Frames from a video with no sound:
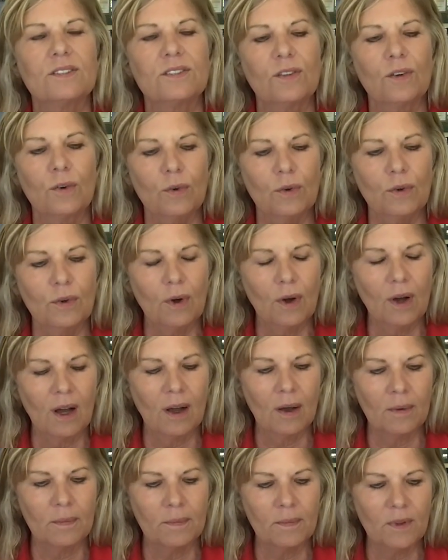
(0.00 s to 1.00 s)
So,
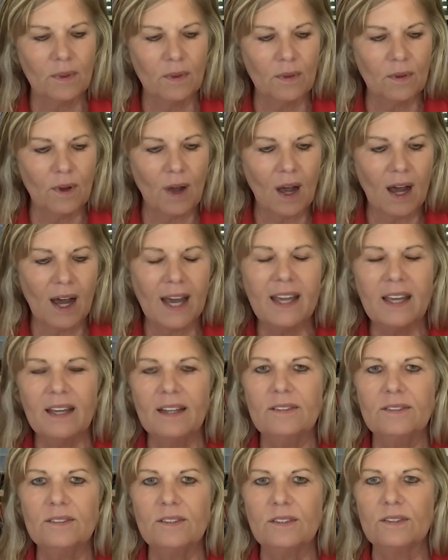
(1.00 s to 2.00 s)
I
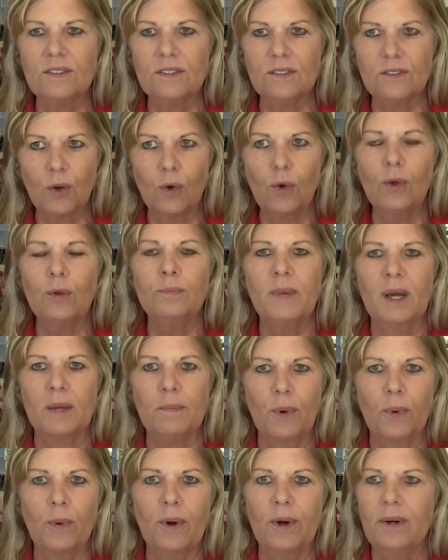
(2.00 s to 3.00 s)
had told my
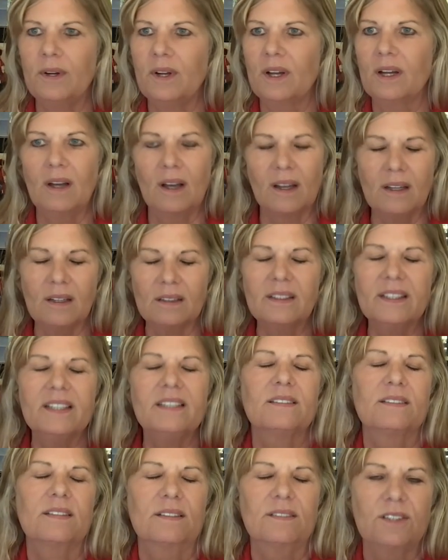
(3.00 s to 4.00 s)
board at
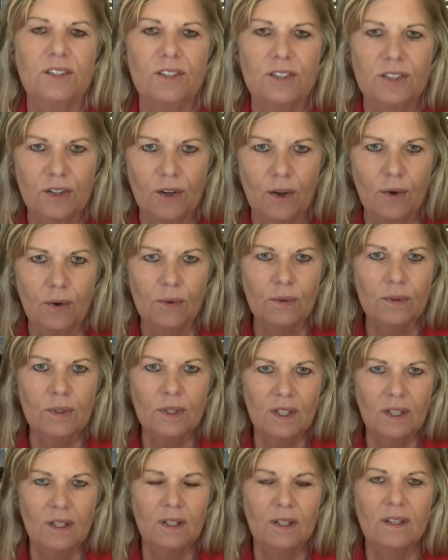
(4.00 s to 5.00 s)
least 6 years ago
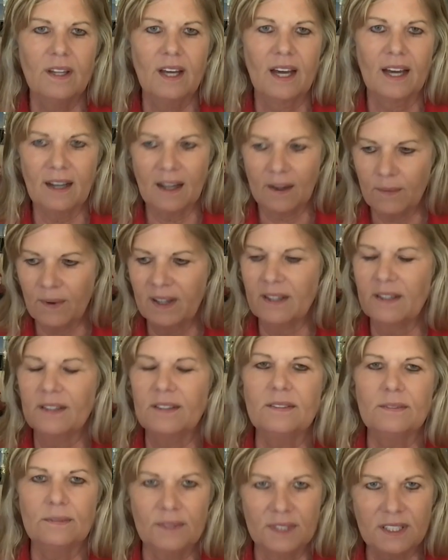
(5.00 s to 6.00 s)
that I wanted
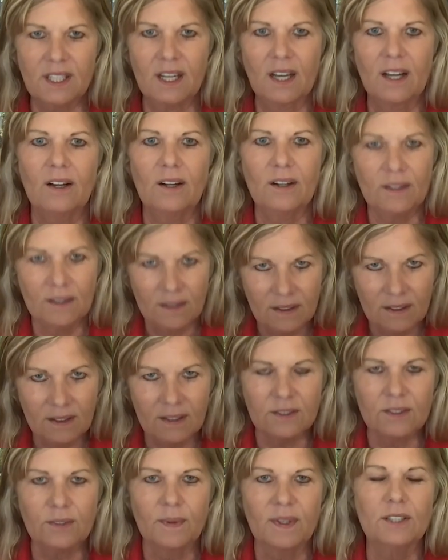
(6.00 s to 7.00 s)
to retire
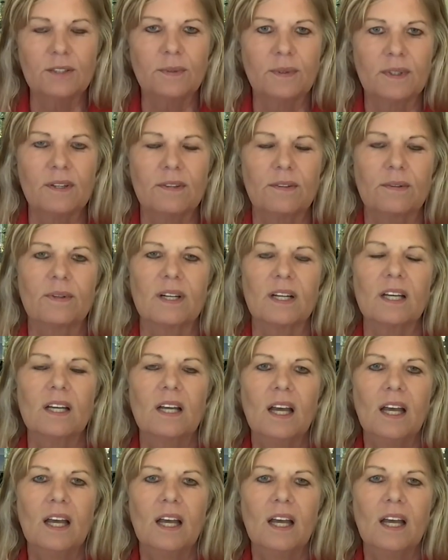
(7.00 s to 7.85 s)
in 2023.